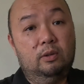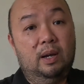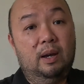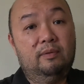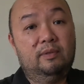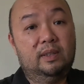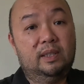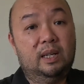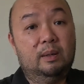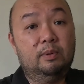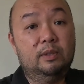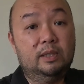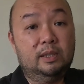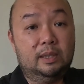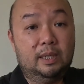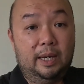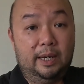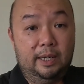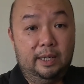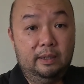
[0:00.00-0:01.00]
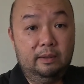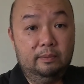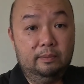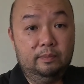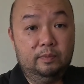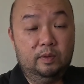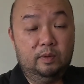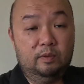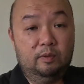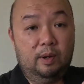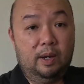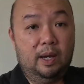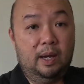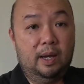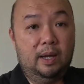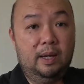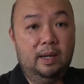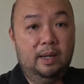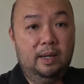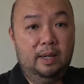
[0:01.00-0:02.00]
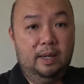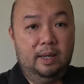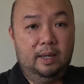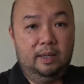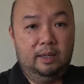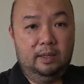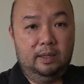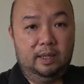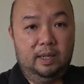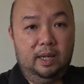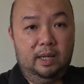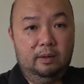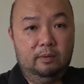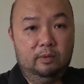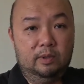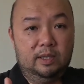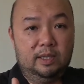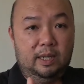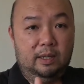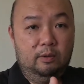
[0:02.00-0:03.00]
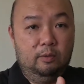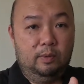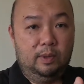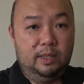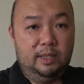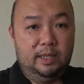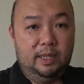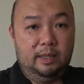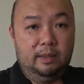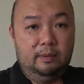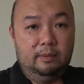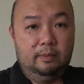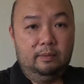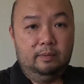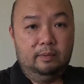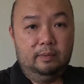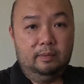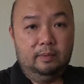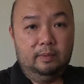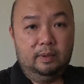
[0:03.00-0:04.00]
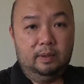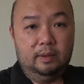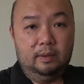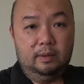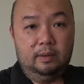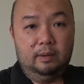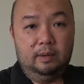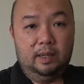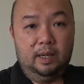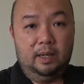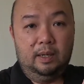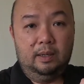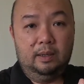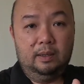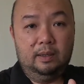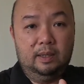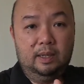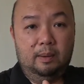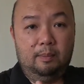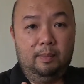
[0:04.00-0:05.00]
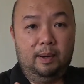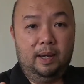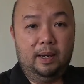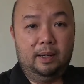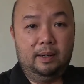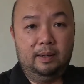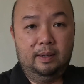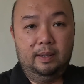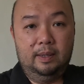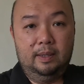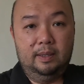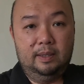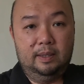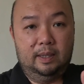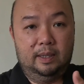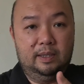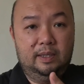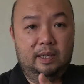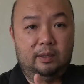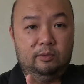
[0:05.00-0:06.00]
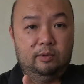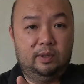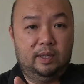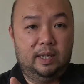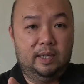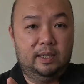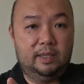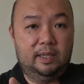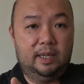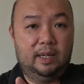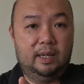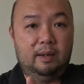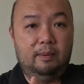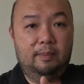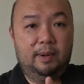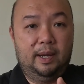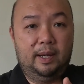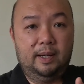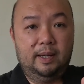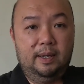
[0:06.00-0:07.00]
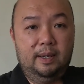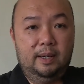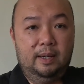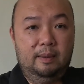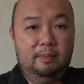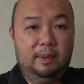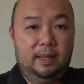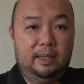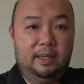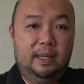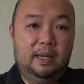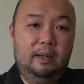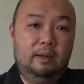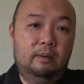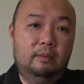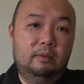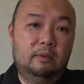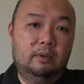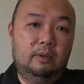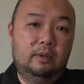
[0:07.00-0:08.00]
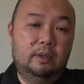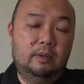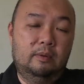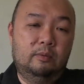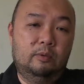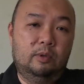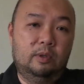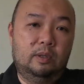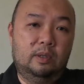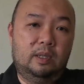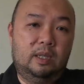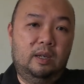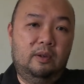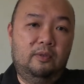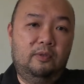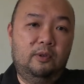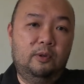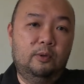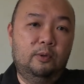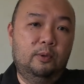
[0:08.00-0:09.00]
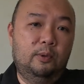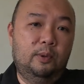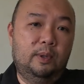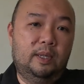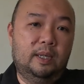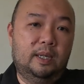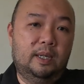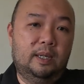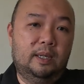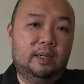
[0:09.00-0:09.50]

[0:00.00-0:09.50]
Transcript: you have the double sliding where the gate will slide to one side, okay, come back, then slide to the other side and come back. But that would give you